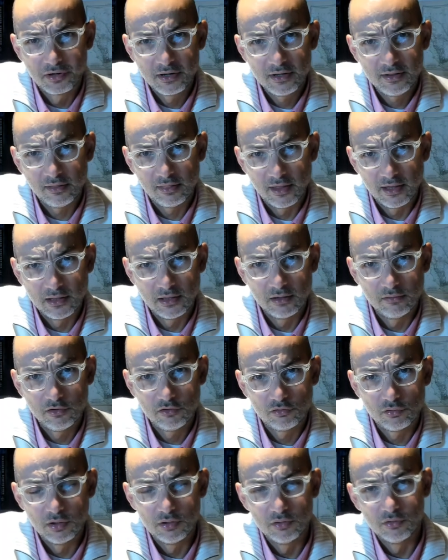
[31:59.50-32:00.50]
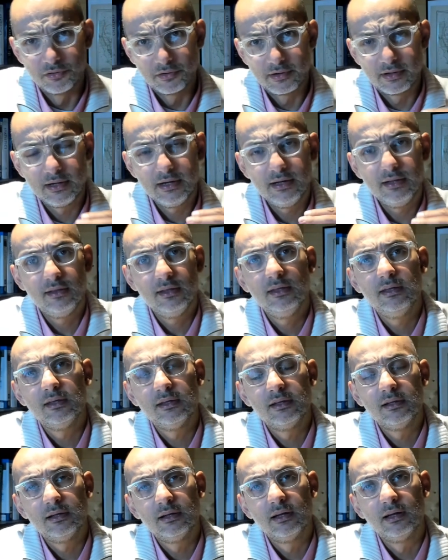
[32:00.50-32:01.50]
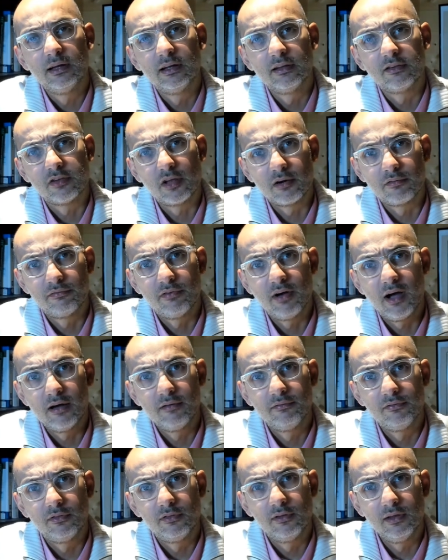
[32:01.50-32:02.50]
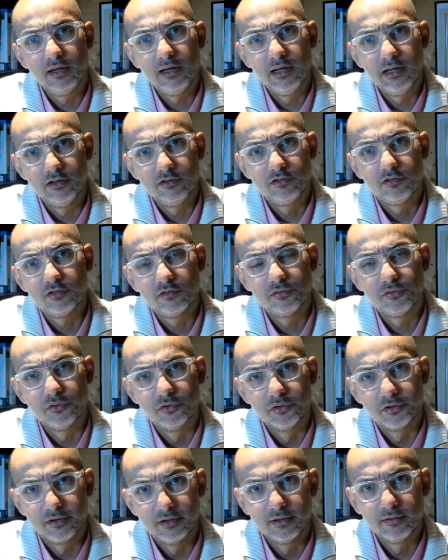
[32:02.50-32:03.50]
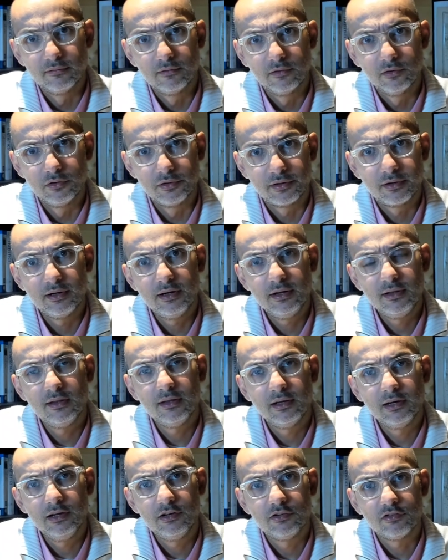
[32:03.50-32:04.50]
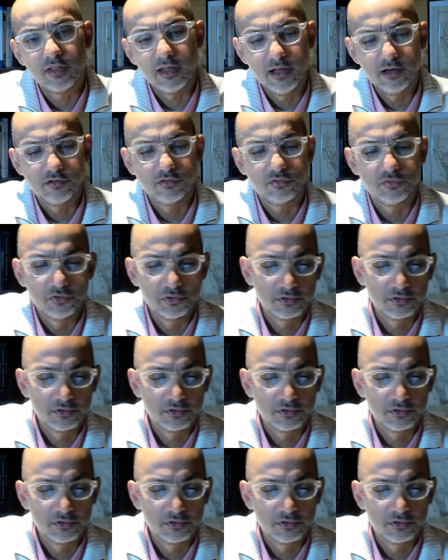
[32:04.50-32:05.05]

individual already survived age 40, already reached the age 40,